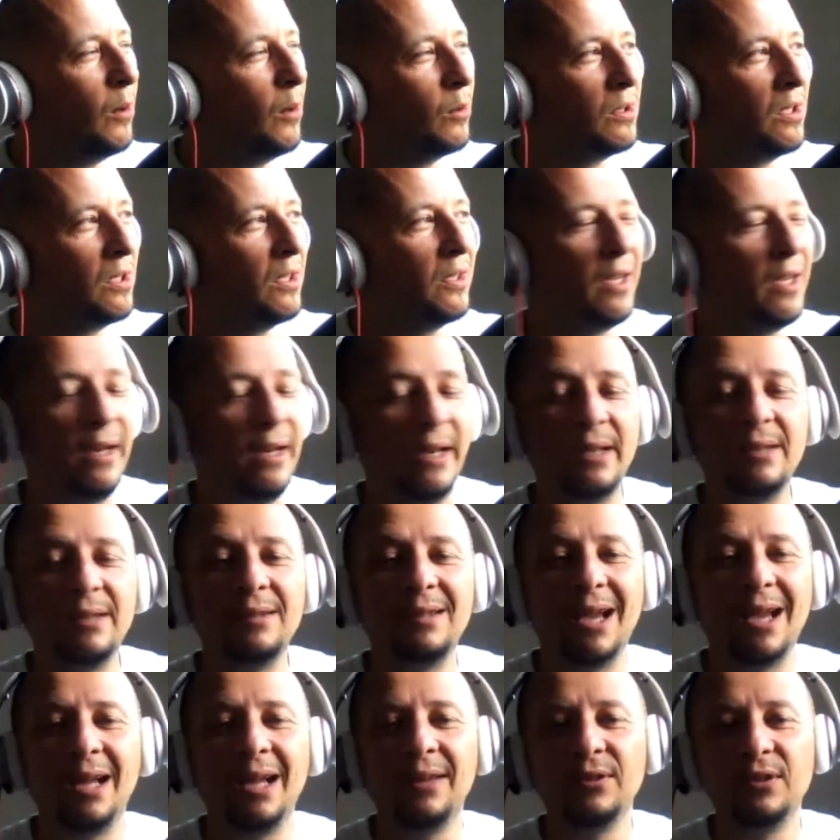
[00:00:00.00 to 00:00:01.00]
I was looking at his
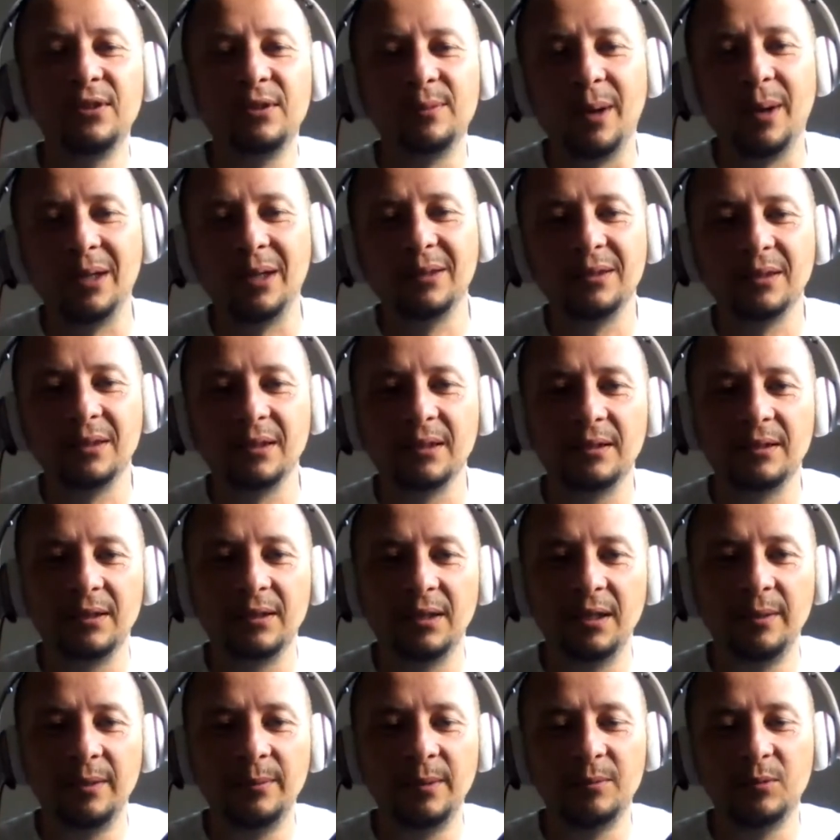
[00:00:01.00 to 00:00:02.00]
guns most of the
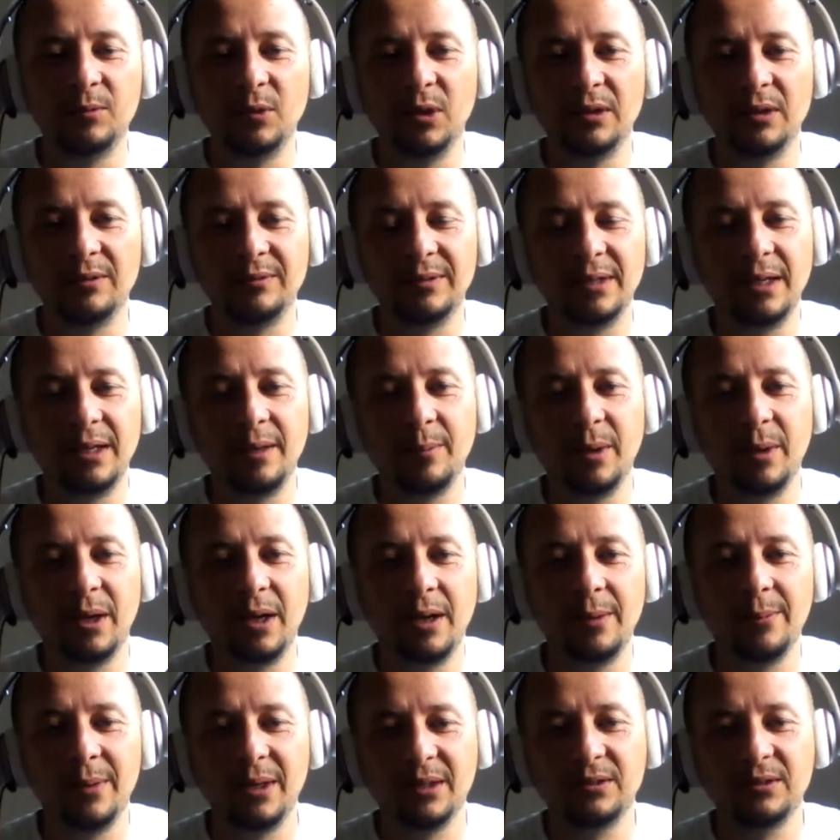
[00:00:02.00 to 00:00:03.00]
time and weren't really
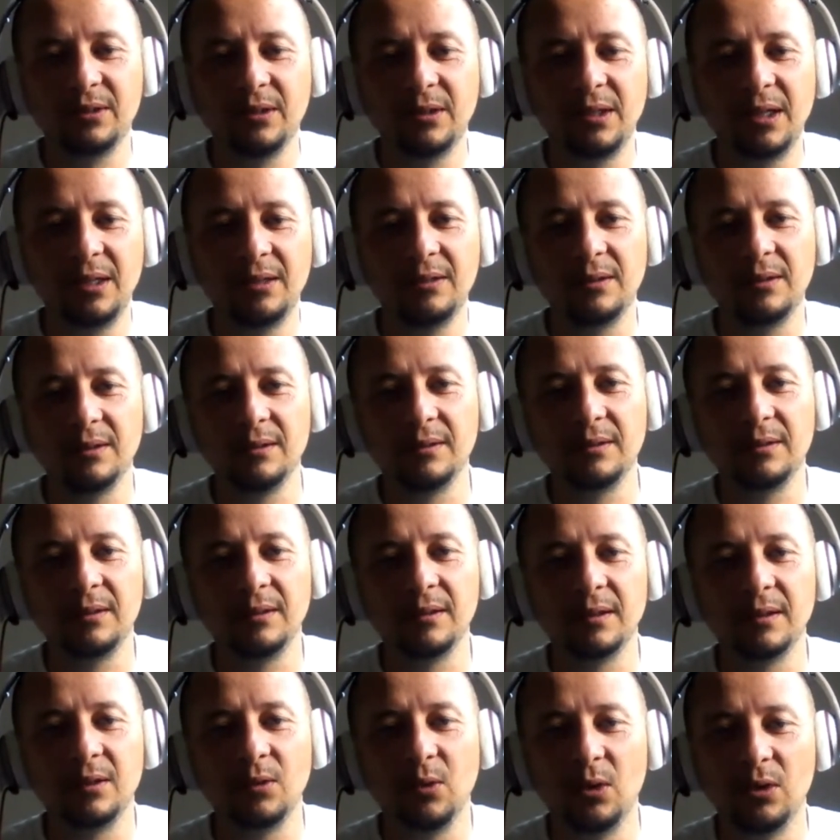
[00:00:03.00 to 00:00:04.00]
paying much attention to
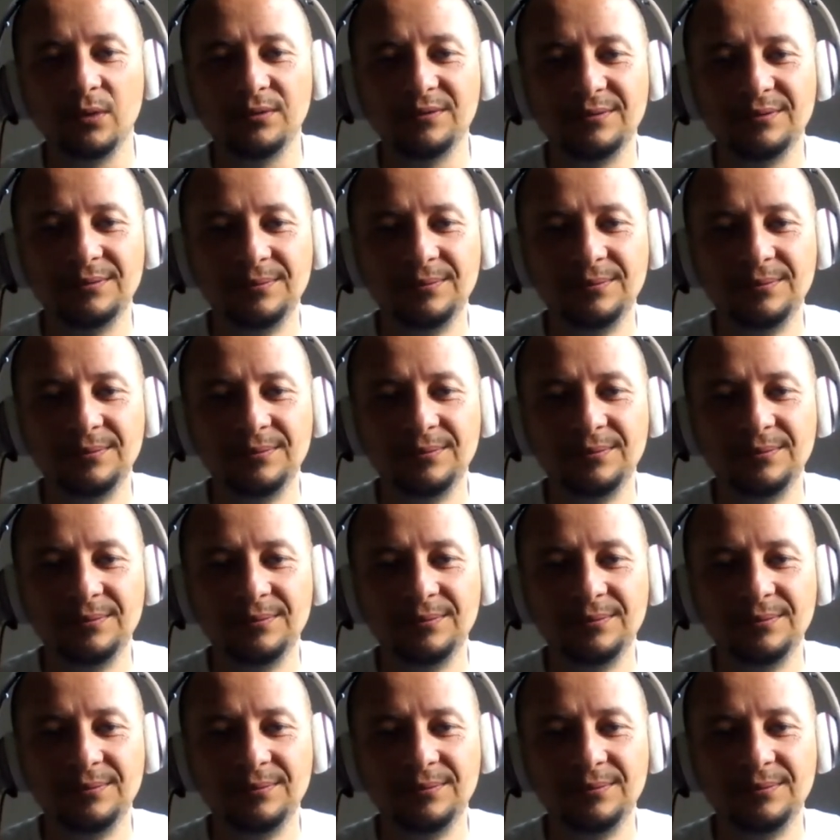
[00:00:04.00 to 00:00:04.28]
the quad.